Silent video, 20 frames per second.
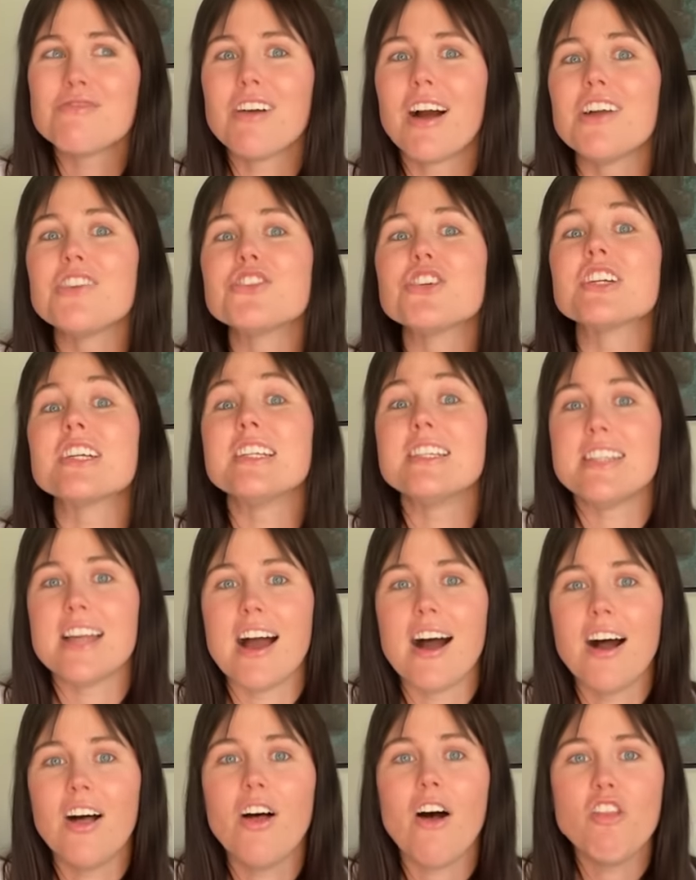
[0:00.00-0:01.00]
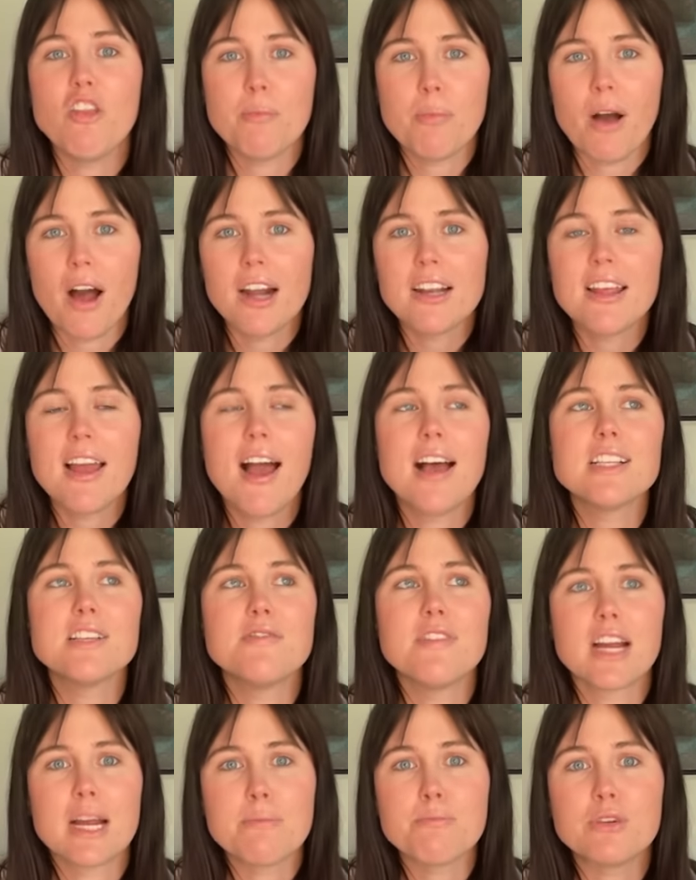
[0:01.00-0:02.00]
Roger Goodell, on the podcast
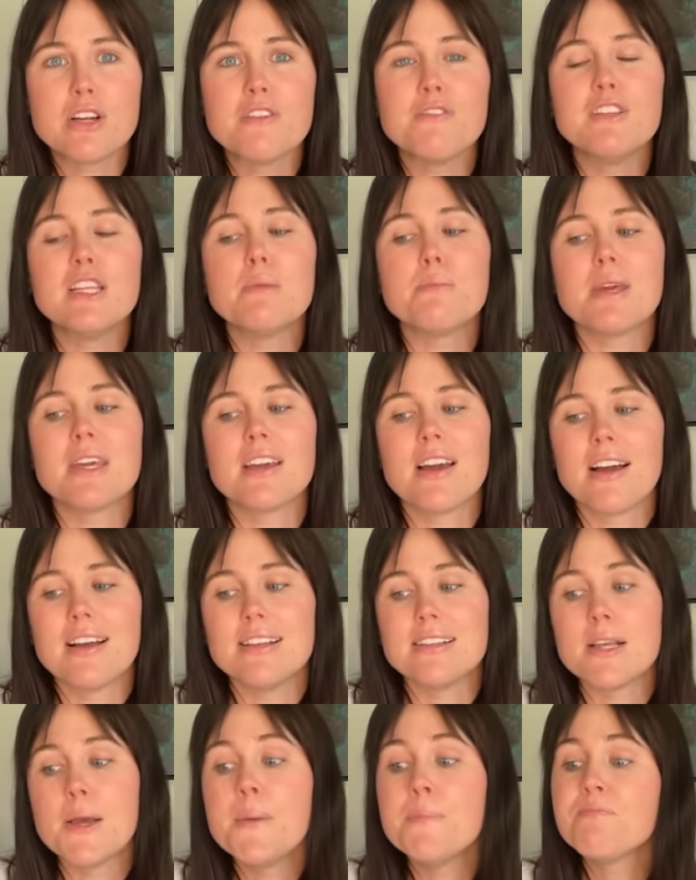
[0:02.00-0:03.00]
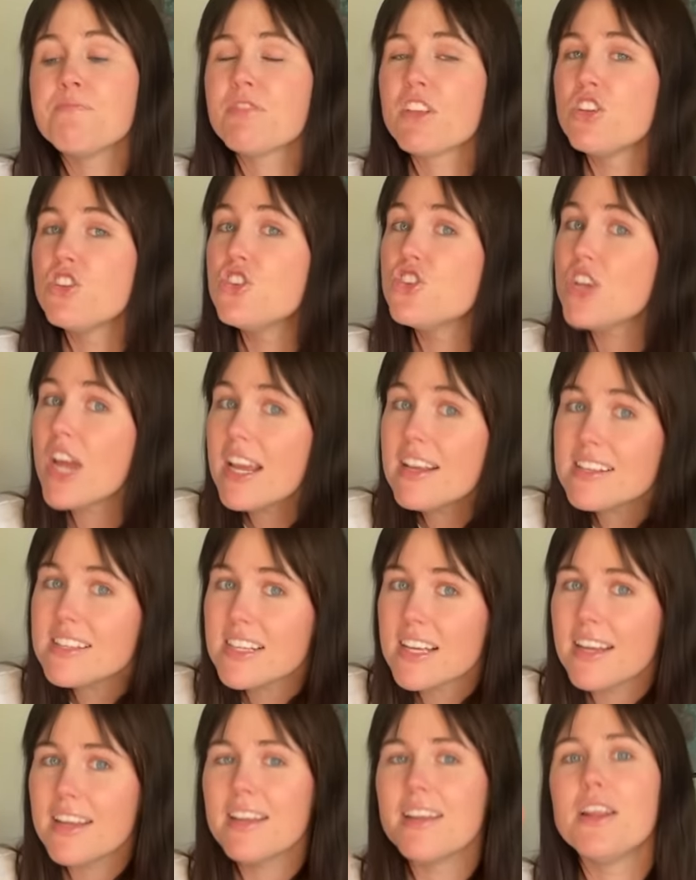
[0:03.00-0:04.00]
very briefly because
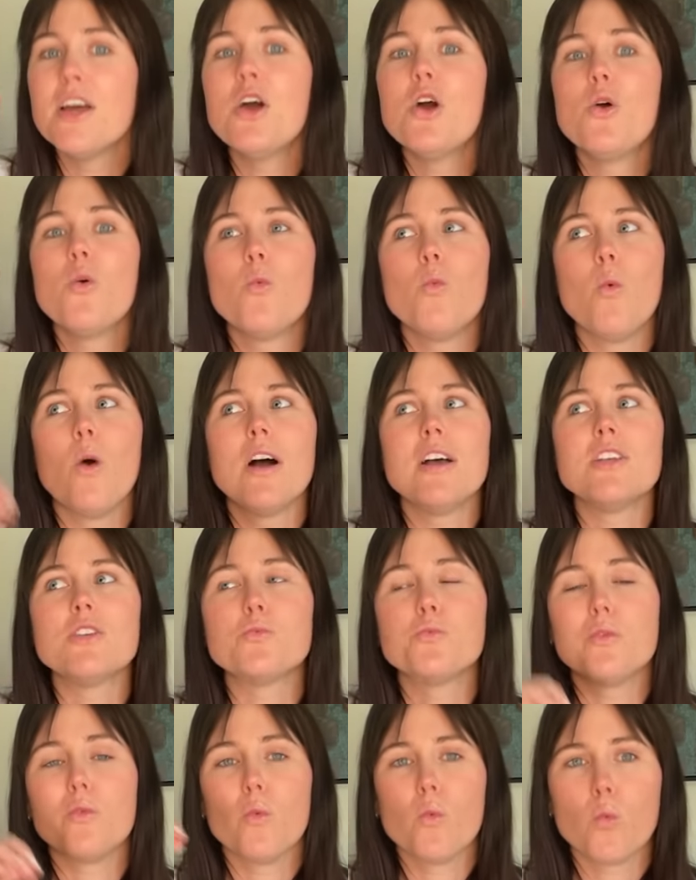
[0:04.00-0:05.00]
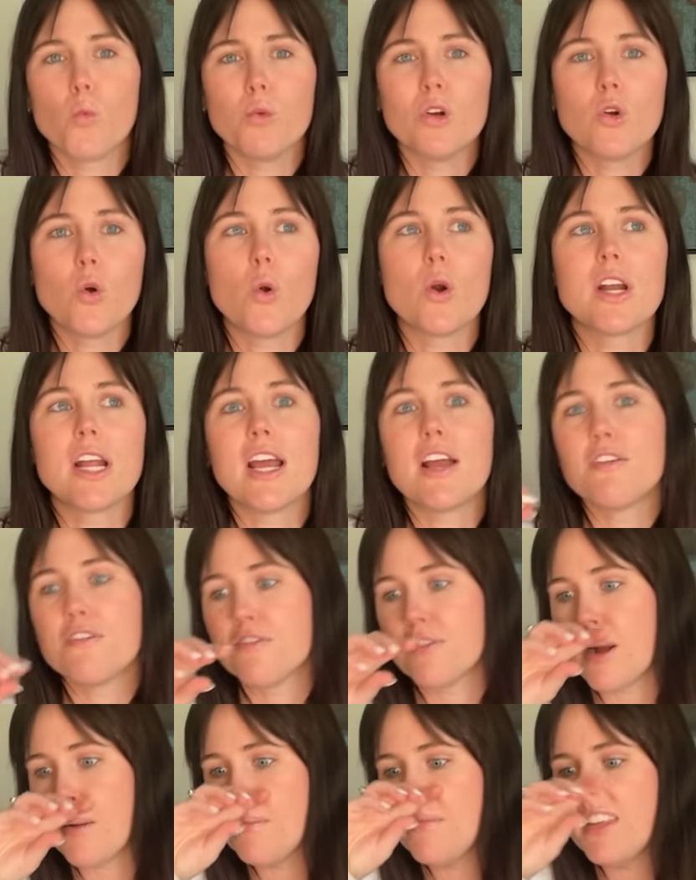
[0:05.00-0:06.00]
Jason was recording
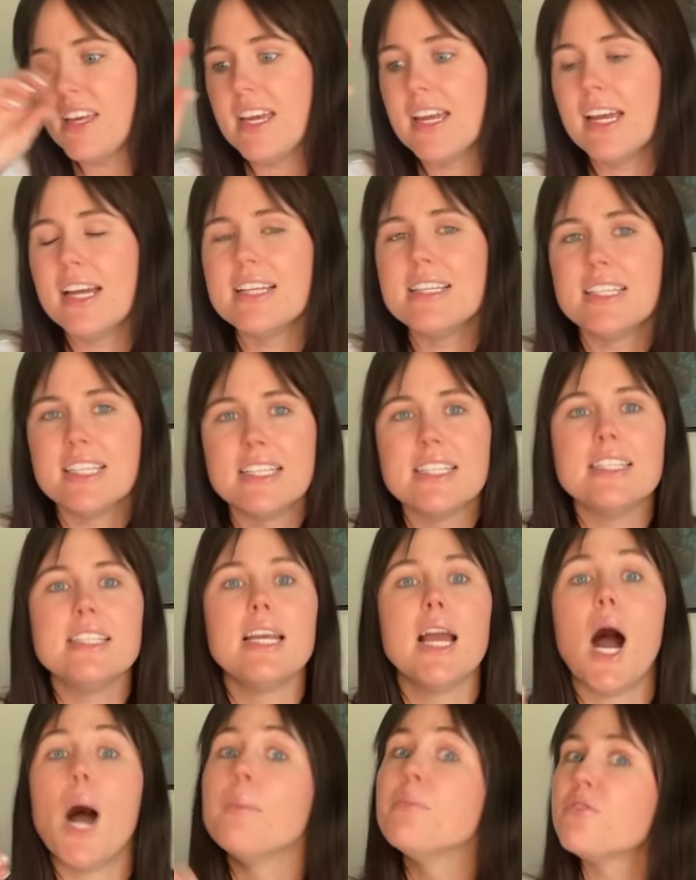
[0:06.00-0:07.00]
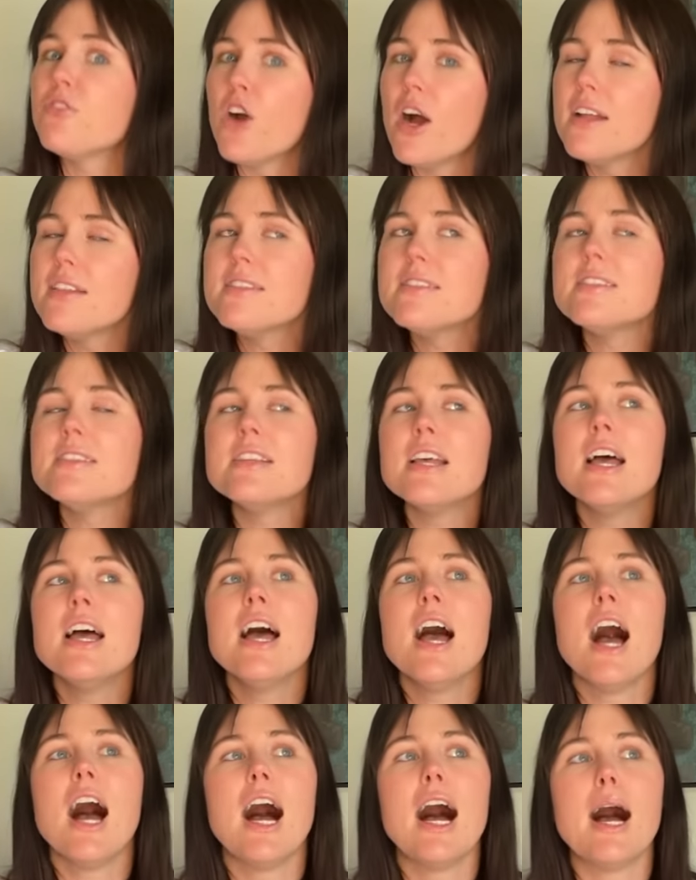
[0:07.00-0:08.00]
from the Disney upfronts,
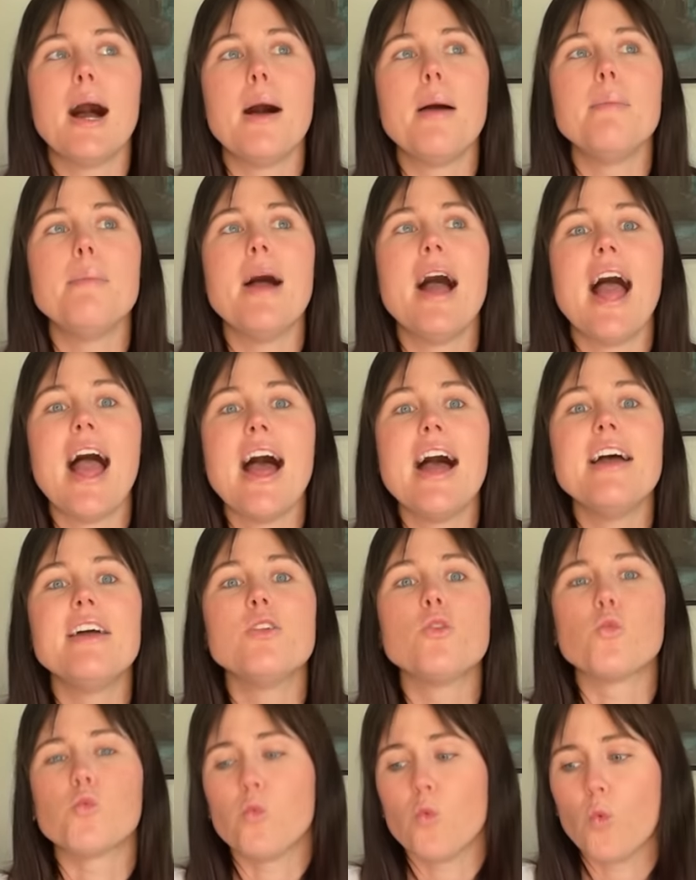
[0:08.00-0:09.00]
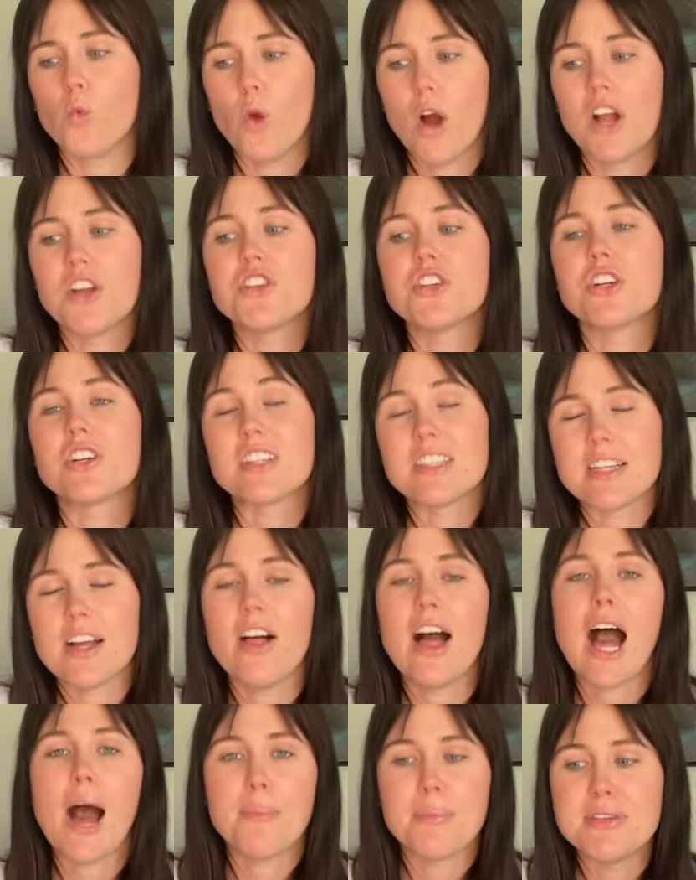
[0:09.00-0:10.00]
um, and Roger Goodell
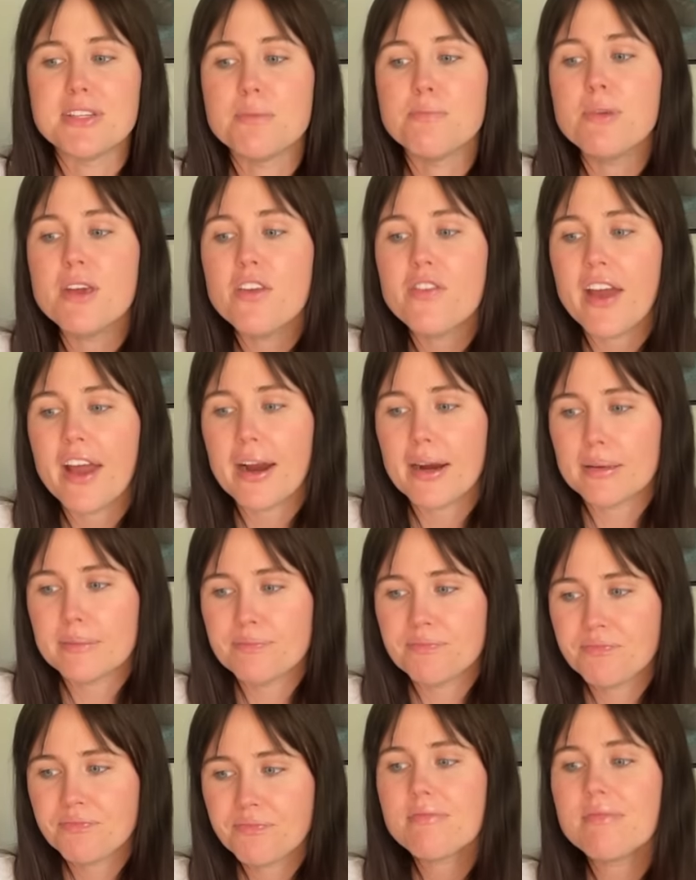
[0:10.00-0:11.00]
happened to be there.